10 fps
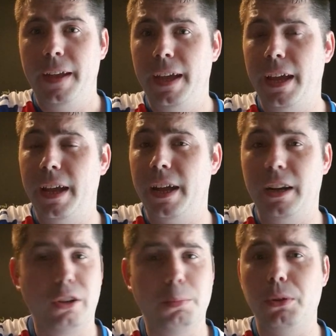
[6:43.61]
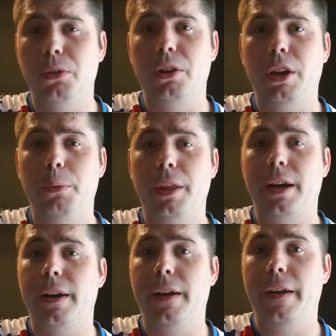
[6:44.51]
And I completely agree with
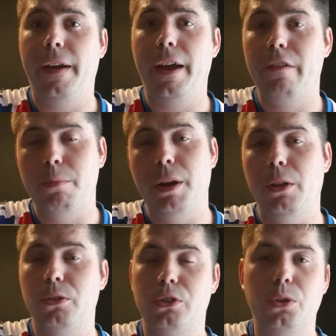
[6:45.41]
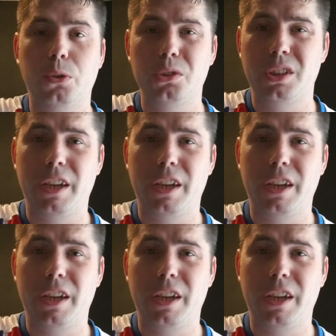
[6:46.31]
that if Morelos goes.